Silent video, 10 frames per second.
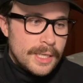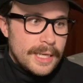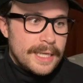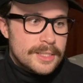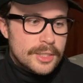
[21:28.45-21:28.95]

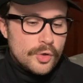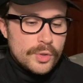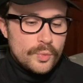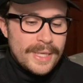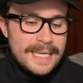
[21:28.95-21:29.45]
And so
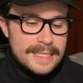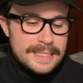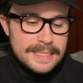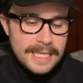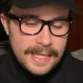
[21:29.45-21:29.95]
when we
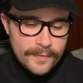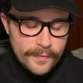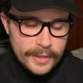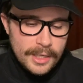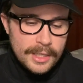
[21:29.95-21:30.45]
conceive
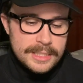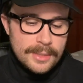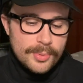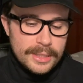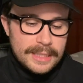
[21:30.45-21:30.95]
of a
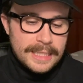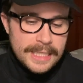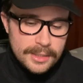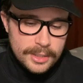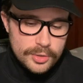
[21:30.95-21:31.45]
concept like the
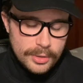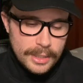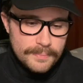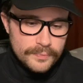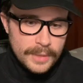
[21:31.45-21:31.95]
killing
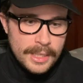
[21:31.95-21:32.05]
dream,